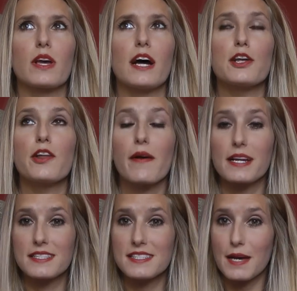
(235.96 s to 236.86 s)
I don't know,
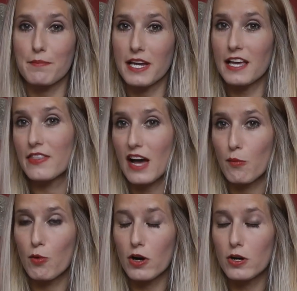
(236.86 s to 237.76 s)
accept me in
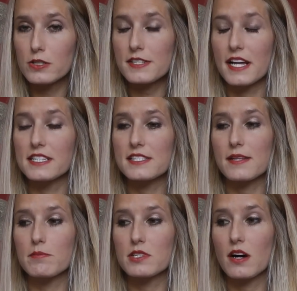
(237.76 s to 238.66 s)
that world, and
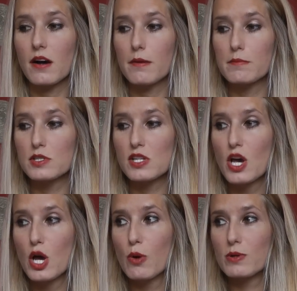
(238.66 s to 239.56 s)
sometimes
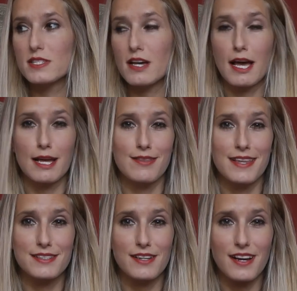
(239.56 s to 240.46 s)
would say
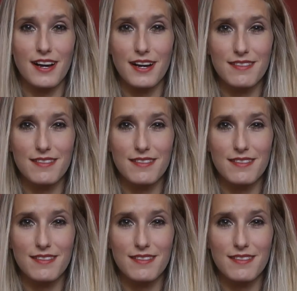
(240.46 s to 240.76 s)
things like,